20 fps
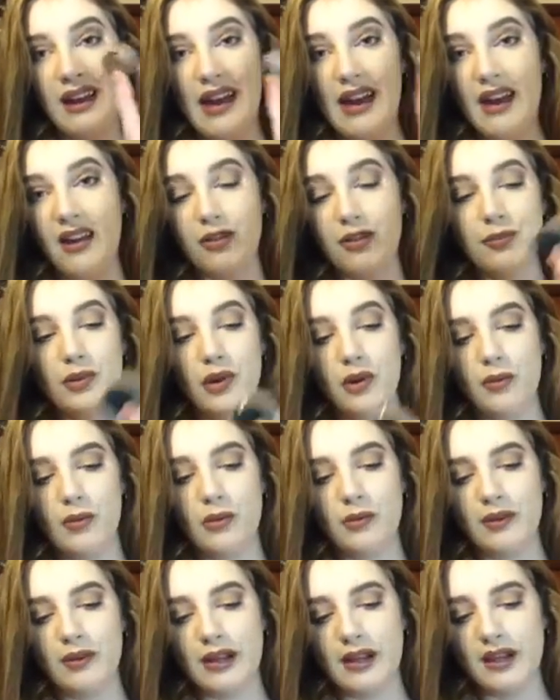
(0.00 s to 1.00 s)
Elf brow
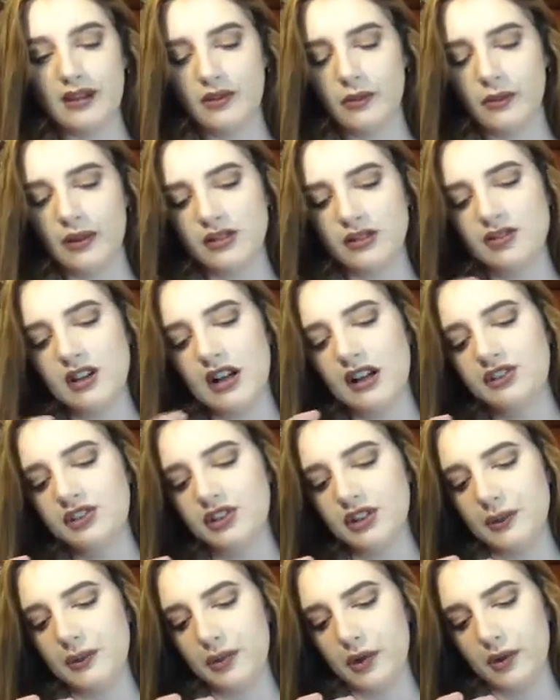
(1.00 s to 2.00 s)
pomade. Well, it's not
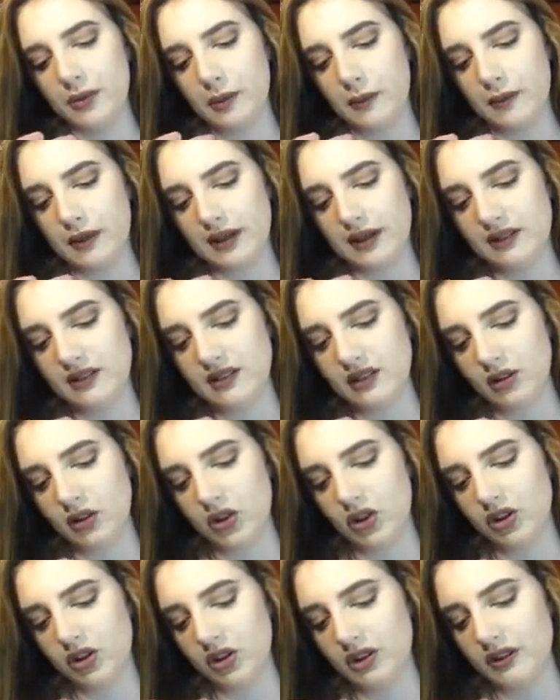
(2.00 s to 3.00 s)
actually a brow pomade, it's a
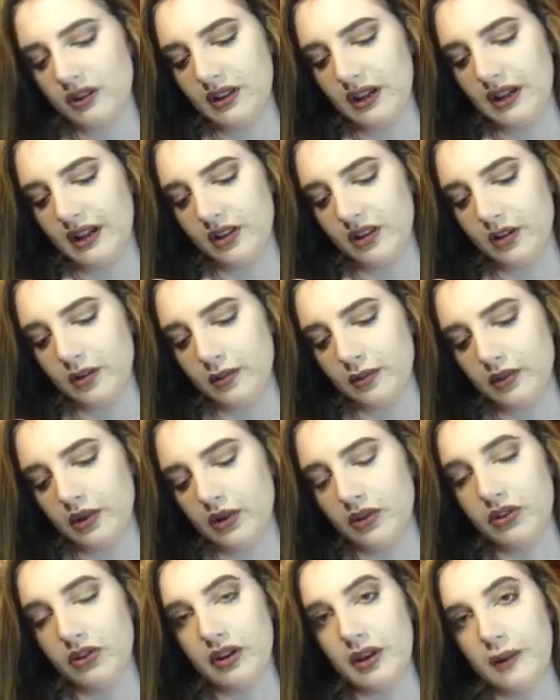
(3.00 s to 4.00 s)
lock-on liner and
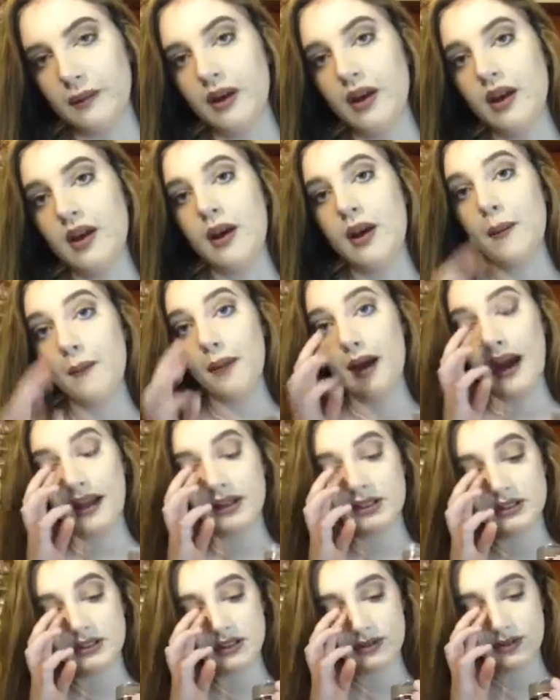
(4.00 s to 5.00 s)
brow cream, but I
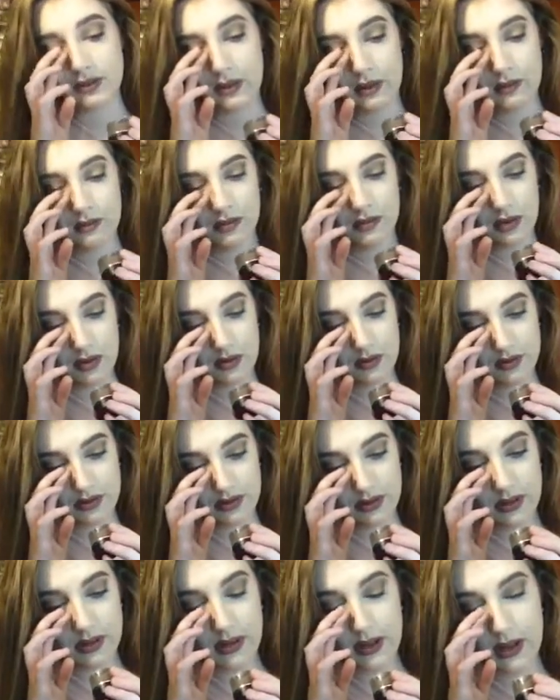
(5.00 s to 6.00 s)
use it for my
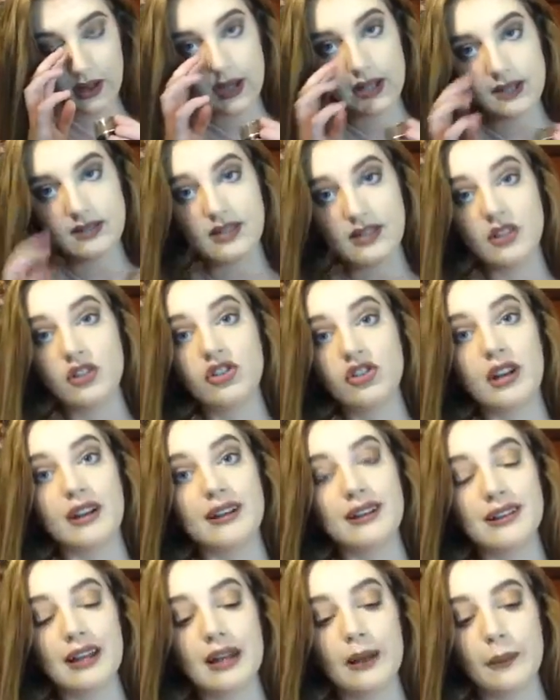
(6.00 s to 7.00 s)
brows, and it's in the
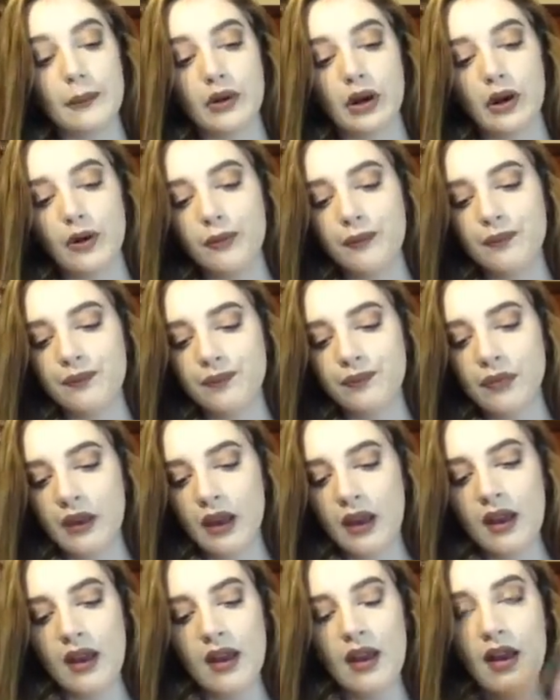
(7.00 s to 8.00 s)
shade light brown.
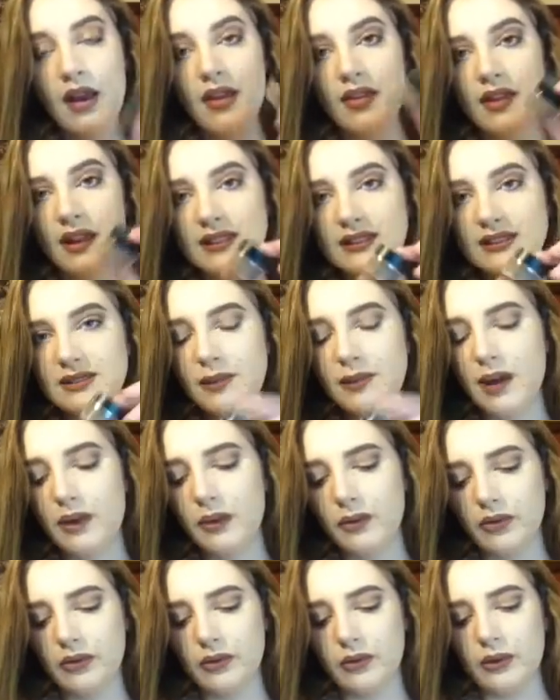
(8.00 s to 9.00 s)
This is my
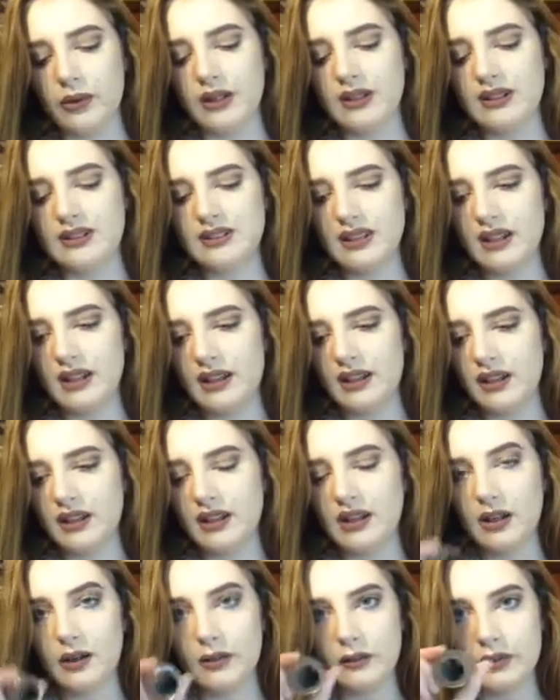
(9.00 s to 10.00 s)
old one, it's
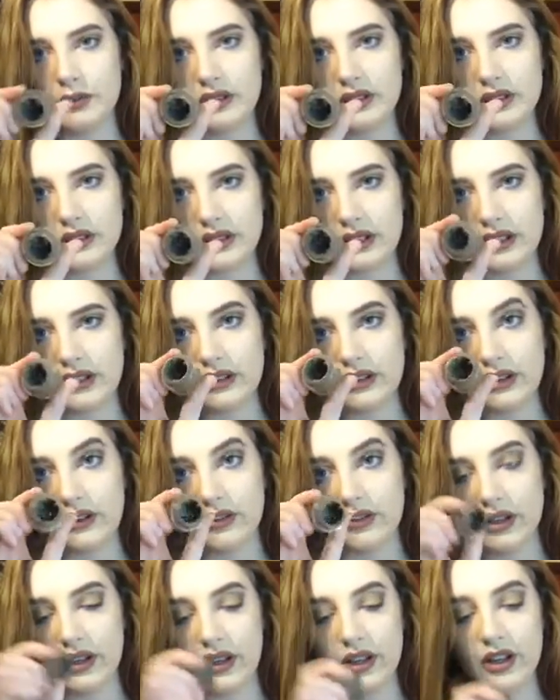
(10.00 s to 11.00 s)
like completely
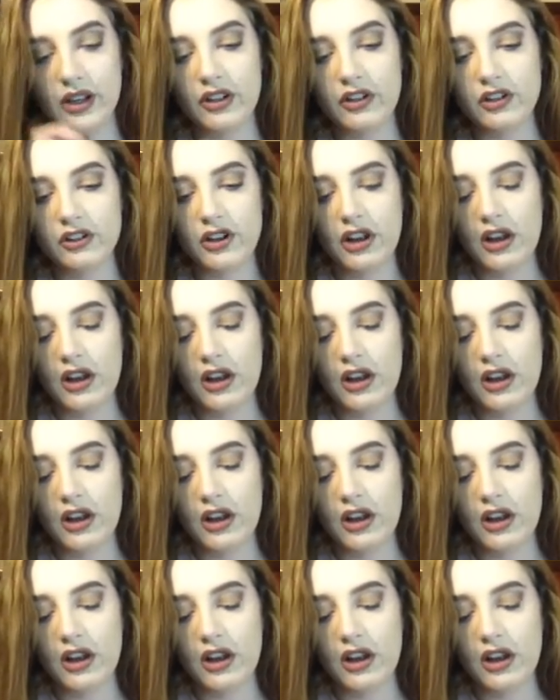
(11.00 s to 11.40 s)
finished.